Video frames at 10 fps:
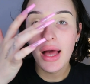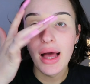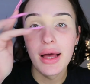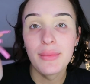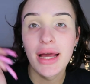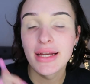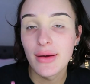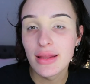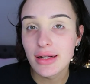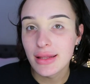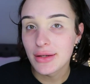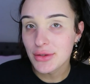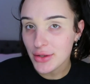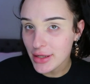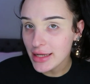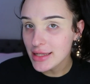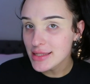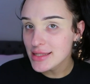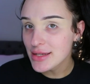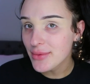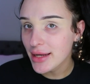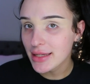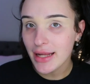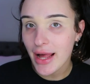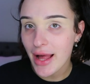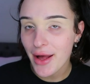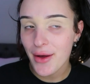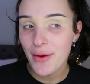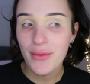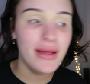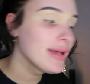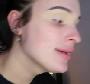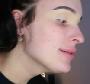I know I look a little crazy right now.